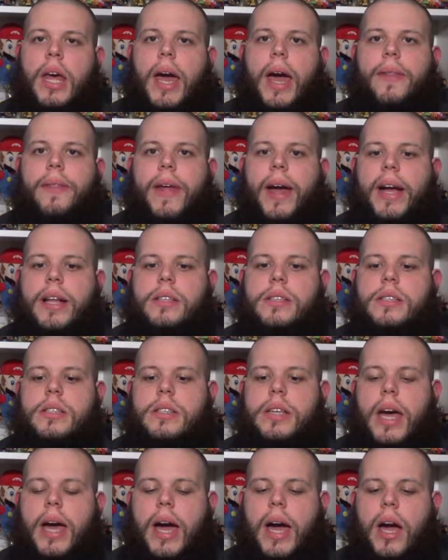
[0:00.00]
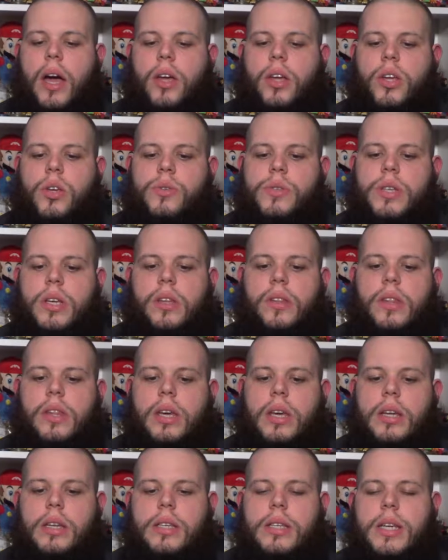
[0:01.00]
and that's using
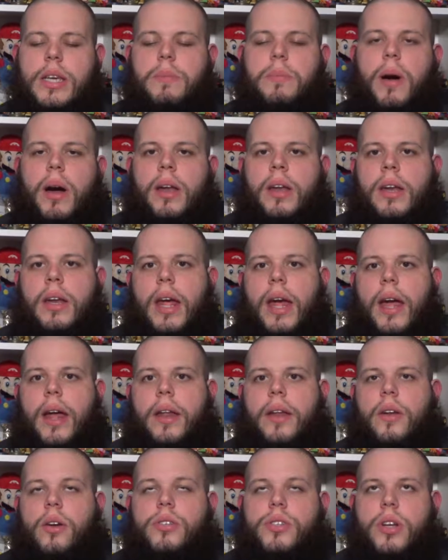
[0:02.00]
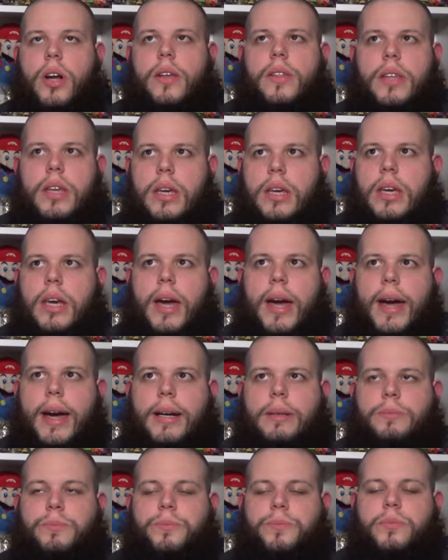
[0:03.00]
the D button
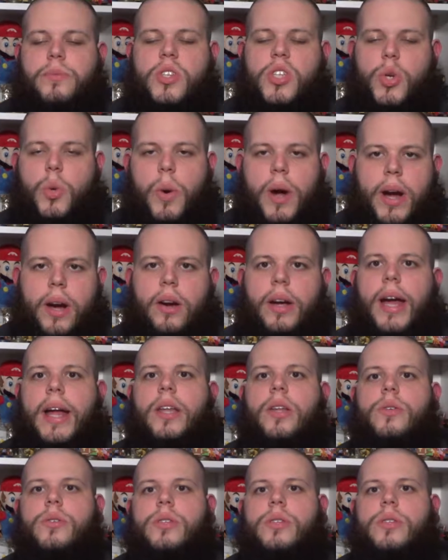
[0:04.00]
the square and